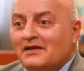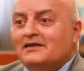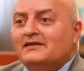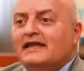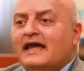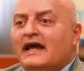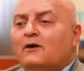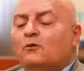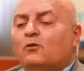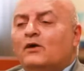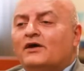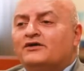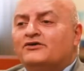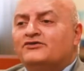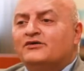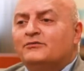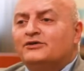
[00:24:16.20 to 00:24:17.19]
Now, what
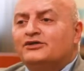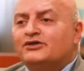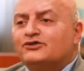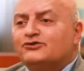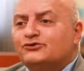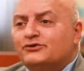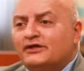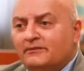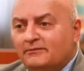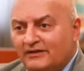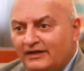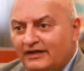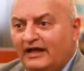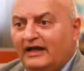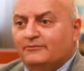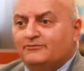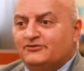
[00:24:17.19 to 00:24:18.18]
are some of the treatment
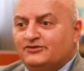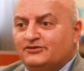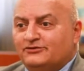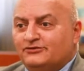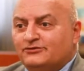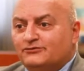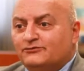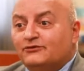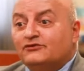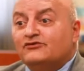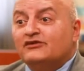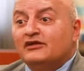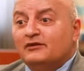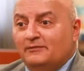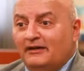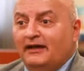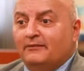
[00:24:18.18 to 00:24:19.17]
options for
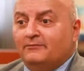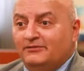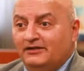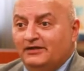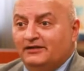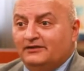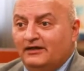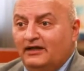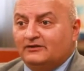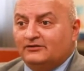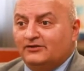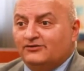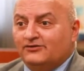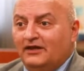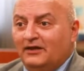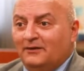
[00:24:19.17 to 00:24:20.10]
sleep apnea, Dr. Sam?